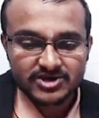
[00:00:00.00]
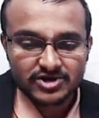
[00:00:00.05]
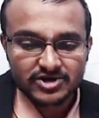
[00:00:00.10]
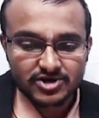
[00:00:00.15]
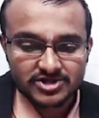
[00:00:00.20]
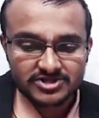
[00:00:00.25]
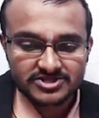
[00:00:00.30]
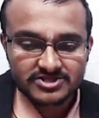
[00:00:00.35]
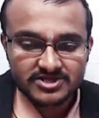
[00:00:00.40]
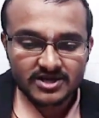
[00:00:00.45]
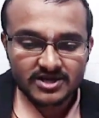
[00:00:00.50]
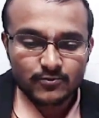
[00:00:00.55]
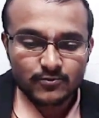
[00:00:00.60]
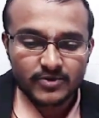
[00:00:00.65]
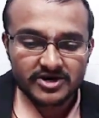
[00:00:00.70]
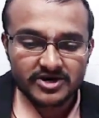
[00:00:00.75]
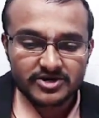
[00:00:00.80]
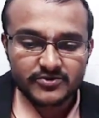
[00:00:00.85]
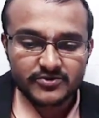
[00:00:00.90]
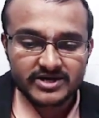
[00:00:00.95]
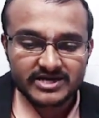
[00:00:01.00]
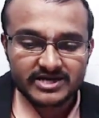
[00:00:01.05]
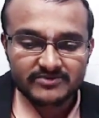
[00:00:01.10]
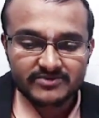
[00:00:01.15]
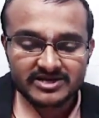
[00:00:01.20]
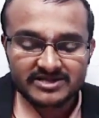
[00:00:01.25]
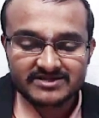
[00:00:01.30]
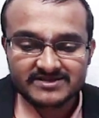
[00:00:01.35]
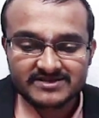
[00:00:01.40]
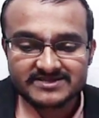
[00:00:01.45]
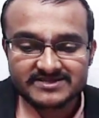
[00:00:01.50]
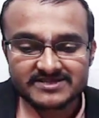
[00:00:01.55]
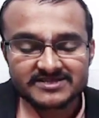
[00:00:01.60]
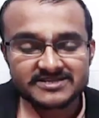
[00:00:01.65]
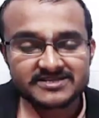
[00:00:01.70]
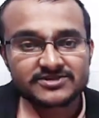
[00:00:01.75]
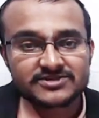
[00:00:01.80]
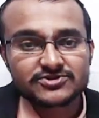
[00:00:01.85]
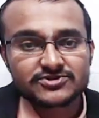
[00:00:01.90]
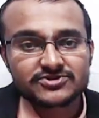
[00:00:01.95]
Because 120 by
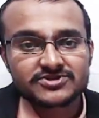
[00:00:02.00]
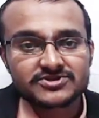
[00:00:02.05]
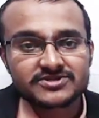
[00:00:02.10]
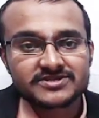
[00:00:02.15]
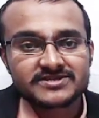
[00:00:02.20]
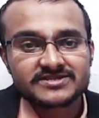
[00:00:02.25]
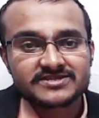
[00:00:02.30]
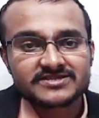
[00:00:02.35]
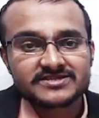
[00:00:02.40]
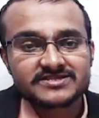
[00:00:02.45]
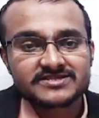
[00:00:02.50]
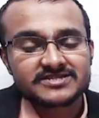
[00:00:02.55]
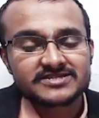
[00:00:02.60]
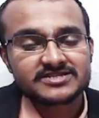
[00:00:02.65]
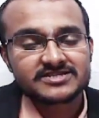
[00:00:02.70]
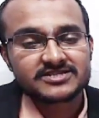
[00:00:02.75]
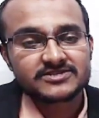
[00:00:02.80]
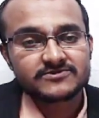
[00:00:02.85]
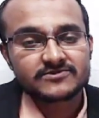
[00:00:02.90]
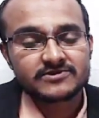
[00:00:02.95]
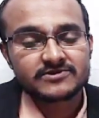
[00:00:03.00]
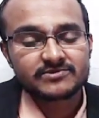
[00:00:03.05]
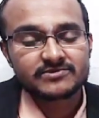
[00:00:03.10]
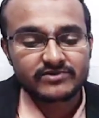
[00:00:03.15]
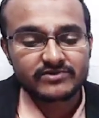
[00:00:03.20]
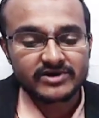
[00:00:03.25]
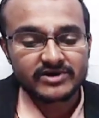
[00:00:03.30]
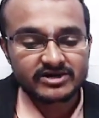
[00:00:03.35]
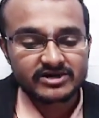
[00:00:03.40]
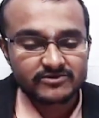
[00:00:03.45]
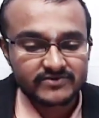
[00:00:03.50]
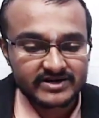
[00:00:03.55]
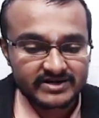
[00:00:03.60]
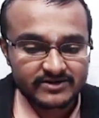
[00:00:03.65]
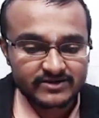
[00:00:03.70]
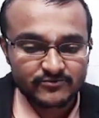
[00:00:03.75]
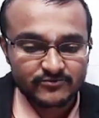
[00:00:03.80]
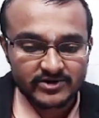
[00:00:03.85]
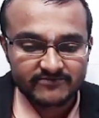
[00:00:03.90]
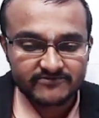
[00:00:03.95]
360 into 360 will be 120. 150
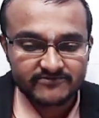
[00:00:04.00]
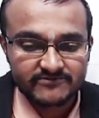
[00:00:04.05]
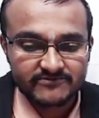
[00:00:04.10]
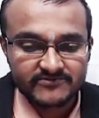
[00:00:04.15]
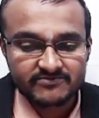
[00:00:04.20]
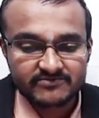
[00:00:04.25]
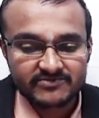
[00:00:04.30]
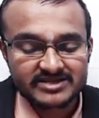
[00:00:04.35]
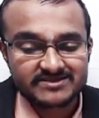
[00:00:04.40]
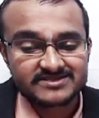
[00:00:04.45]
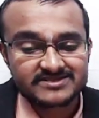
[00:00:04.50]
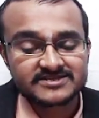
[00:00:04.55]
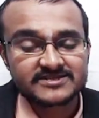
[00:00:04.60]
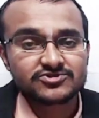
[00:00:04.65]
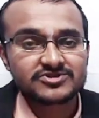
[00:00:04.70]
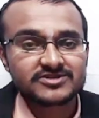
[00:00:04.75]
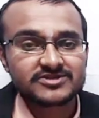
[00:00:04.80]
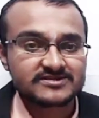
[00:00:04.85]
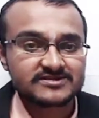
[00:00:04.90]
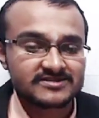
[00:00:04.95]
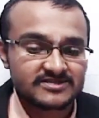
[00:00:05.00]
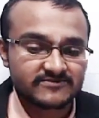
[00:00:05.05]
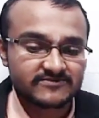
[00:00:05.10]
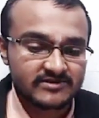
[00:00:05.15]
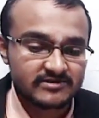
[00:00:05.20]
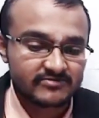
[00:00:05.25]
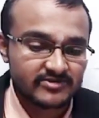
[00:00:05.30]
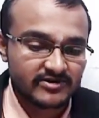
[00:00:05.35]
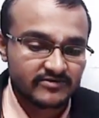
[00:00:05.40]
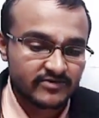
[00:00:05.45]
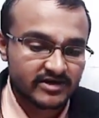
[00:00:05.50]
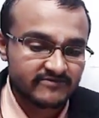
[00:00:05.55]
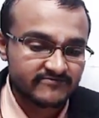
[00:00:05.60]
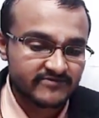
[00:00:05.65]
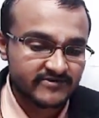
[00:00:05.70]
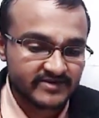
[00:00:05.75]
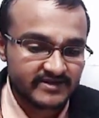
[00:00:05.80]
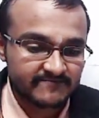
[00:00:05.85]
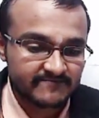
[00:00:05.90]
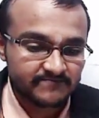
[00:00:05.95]
by 360 into 360 will be
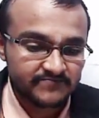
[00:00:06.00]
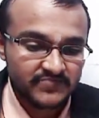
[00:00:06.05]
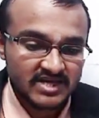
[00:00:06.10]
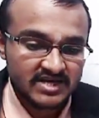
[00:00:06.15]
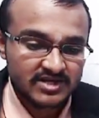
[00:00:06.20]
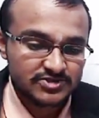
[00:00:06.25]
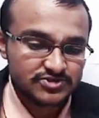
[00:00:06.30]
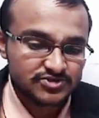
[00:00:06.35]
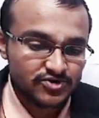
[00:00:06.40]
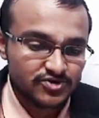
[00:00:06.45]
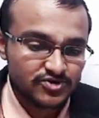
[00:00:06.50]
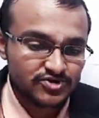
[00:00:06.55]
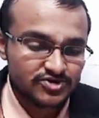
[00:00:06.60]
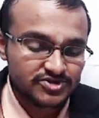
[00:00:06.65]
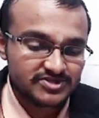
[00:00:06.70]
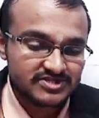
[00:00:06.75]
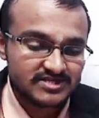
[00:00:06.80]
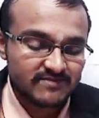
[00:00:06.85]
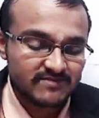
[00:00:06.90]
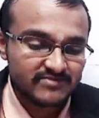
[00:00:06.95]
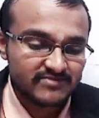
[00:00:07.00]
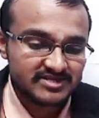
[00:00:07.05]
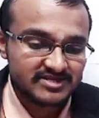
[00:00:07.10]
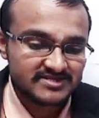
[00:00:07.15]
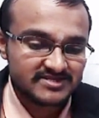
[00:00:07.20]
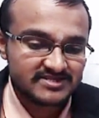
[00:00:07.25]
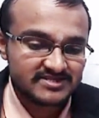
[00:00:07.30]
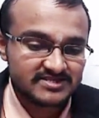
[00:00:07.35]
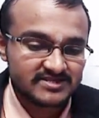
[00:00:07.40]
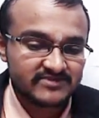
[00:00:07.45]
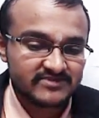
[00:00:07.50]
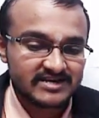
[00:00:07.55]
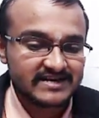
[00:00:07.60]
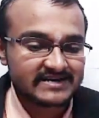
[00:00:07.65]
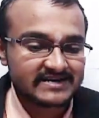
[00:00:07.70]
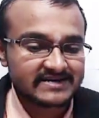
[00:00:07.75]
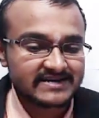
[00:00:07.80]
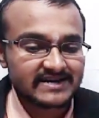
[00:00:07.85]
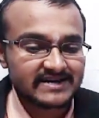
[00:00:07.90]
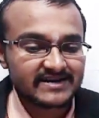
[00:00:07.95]
150. So summer season
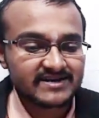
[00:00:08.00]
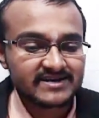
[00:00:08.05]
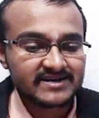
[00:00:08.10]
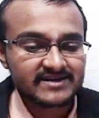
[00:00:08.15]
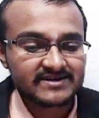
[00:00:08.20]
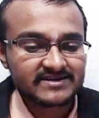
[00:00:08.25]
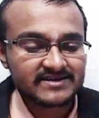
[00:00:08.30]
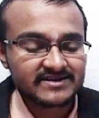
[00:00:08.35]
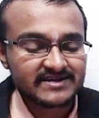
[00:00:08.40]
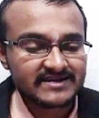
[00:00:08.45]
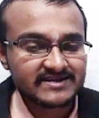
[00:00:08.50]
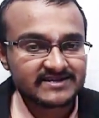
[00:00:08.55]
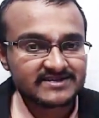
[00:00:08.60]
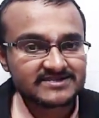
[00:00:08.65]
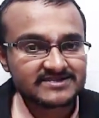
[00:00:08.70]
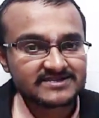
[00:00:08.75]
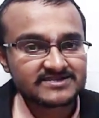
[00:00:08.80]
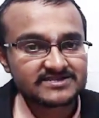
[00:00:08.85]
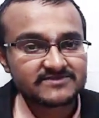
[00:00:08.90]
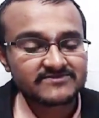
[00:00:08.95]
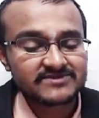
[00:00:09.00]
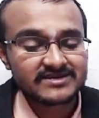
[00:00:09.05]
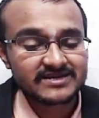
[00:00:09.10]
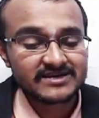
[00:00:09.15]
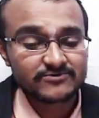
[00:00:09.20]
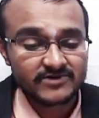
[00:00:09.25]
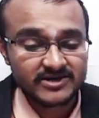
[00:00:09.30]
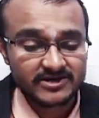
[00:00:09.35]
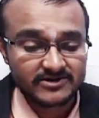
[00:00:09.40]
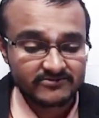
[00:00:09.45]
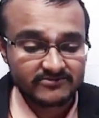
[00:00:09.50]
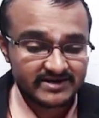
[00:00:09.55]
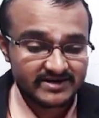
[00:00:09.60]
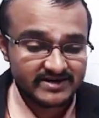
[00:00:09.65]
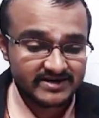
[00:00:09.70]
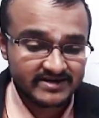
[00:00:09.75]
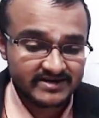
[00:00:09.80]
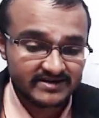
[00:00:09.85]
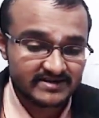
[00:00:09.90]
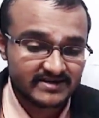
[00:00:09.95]
will get 90 degree, rainy season will get
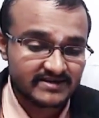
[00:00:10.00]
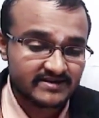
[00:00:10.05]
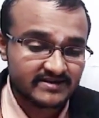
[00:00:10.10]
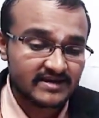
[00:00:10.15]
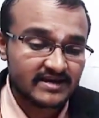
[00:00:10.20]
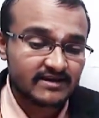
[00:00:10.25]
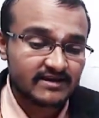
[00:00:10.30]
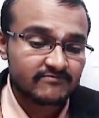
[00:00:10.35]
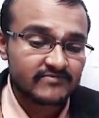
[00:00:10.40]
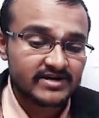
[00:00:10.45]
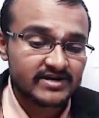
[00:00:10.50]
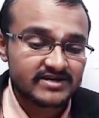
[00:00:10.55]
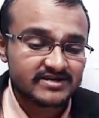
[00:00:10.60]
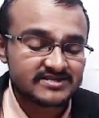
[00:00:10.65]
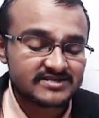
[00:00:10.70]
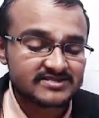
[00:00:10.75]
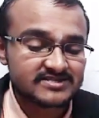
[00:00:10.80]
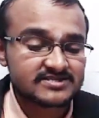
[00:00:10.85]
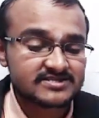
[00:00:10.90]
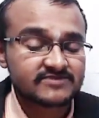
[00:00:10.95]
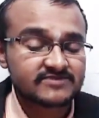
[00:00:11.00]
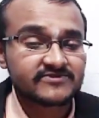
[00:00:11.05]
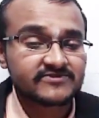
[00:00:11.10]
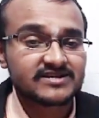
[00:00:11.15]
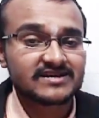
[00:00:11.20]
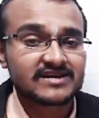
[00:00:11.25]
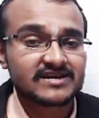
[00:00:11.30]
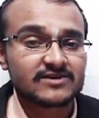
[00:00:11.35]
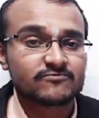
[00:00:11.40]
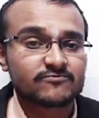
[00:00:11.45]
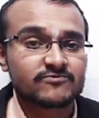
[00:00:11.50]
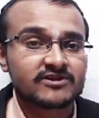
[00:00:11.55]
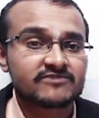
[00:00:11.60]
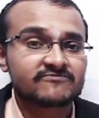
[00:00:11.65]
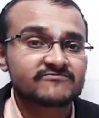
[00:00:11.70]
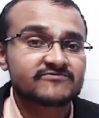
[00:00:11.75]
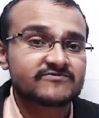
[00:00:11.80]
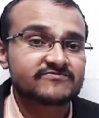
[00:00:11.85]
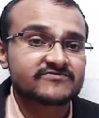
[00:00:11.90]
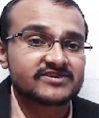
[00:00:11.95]
120 degree, winter season will get
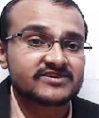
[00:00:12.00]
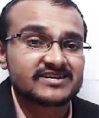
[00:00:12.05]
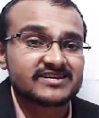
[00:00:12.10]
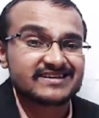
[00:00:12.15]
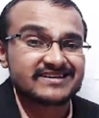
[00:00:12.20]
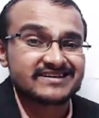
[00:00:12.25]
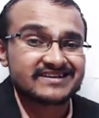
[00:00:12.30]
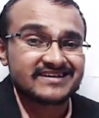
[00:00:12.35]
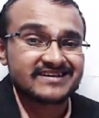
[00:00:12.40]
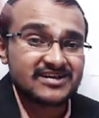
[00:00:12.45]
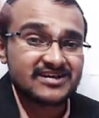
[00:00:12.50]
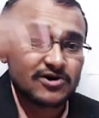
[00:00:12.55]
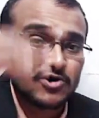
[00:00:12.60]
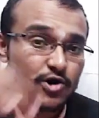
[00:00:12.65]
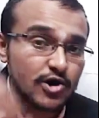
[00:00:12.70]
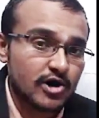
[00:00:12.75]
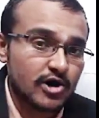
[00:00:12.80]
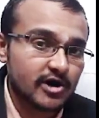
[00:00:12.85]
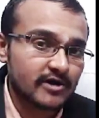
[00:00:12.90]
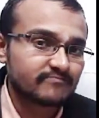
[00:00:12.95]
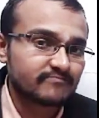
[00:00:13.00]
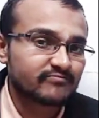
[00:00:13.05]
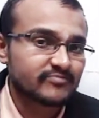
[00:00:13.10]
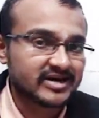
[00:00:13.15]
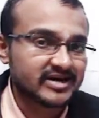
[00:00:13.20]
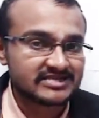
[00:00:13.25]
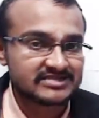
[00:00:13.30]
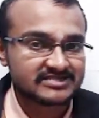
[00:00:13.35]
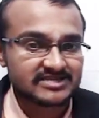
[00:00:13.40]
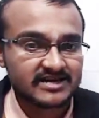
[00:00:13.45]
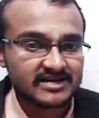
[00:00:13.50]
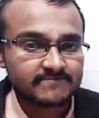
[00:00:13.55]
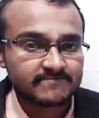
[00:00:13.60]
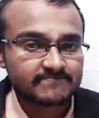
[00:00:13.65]
150 degree on pie chart.